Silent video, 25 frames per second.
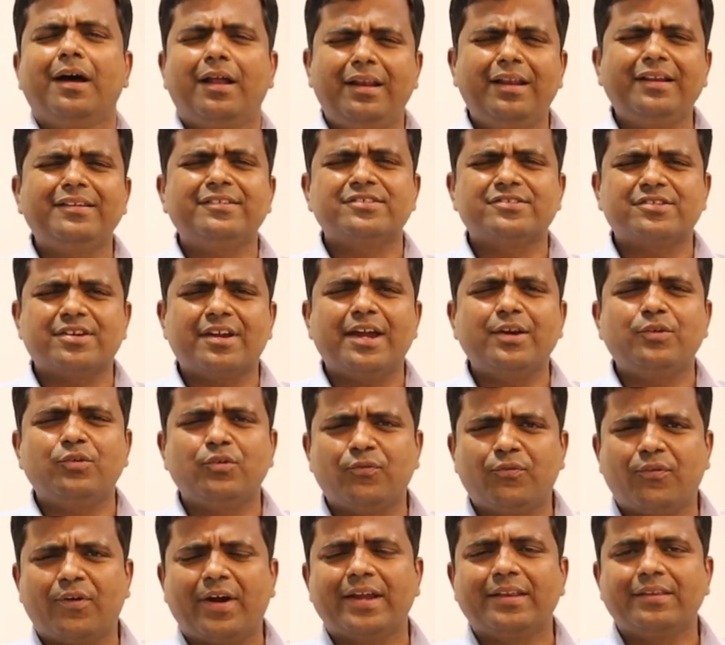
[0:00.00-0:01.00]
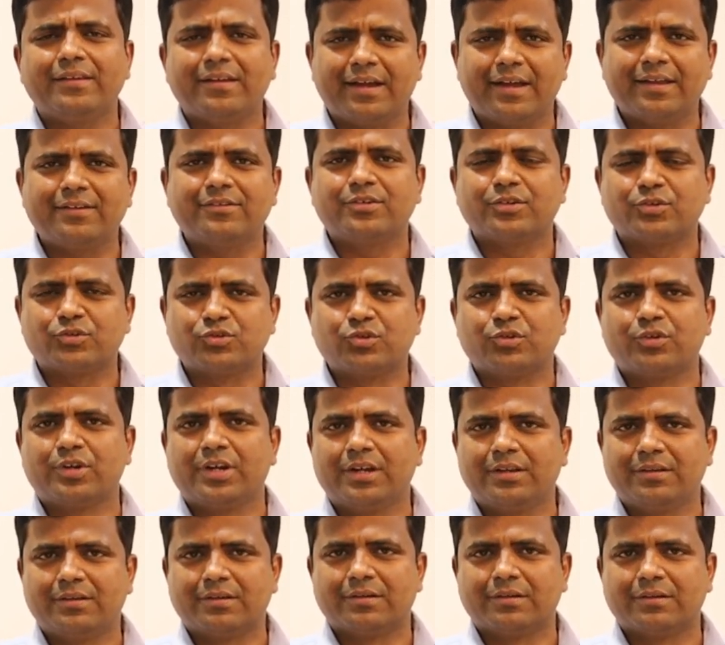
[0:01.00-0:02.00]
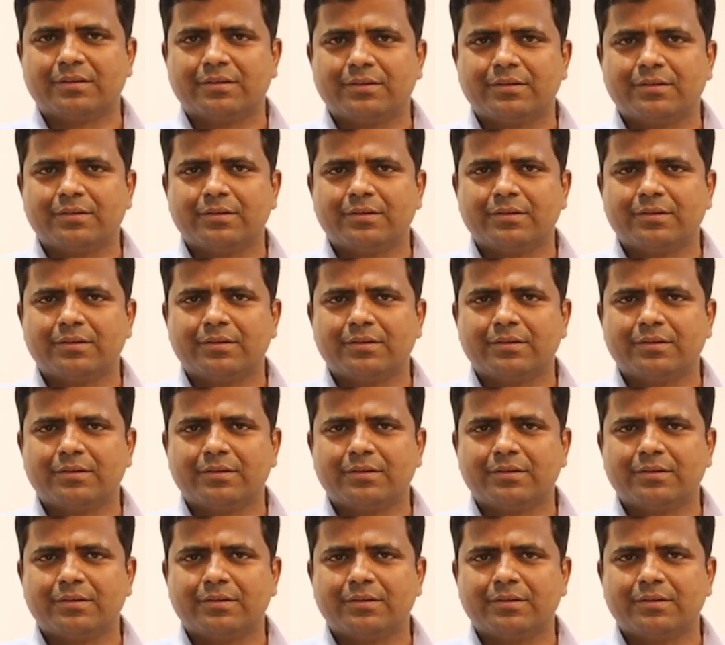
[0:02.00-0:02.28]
Let's try to find the answer together.